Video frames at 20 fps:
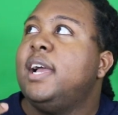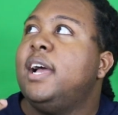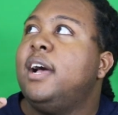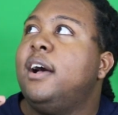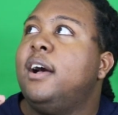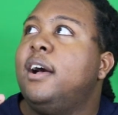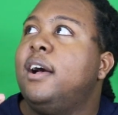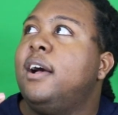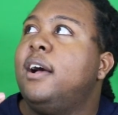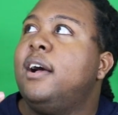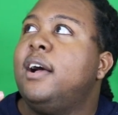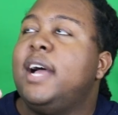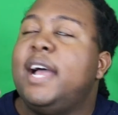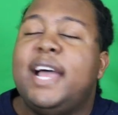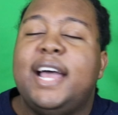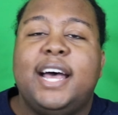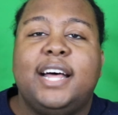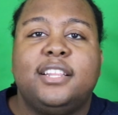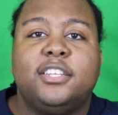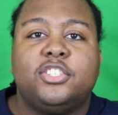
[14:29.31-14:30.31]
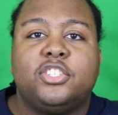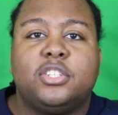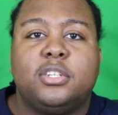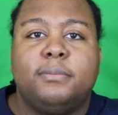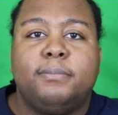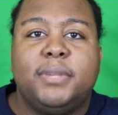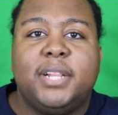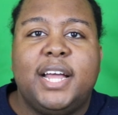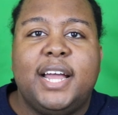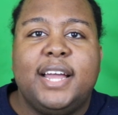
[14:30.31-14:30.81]

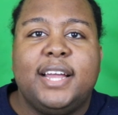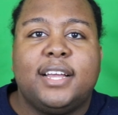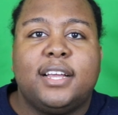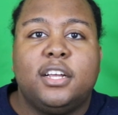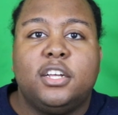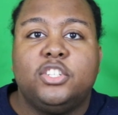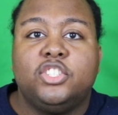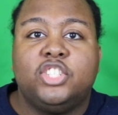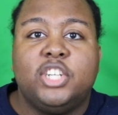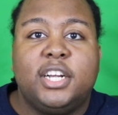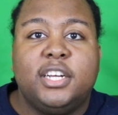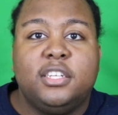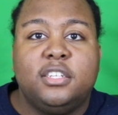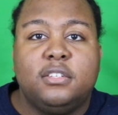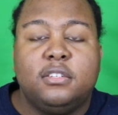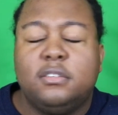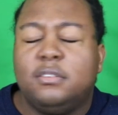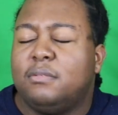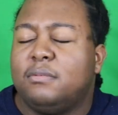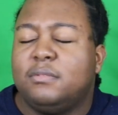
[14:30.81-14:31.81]
Aleister Black, Andrade